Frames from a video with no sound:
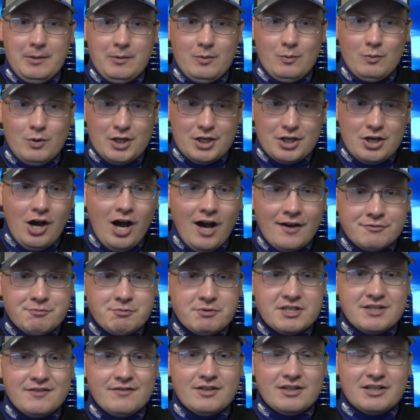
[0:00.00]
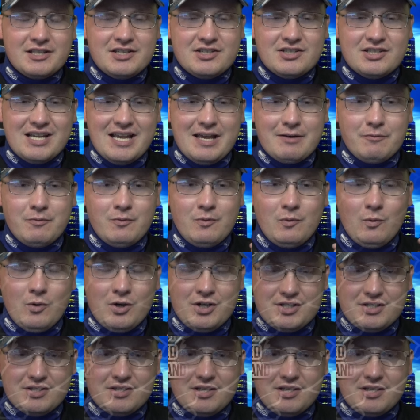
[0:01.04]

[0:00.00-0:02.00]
What Goff specifically said was,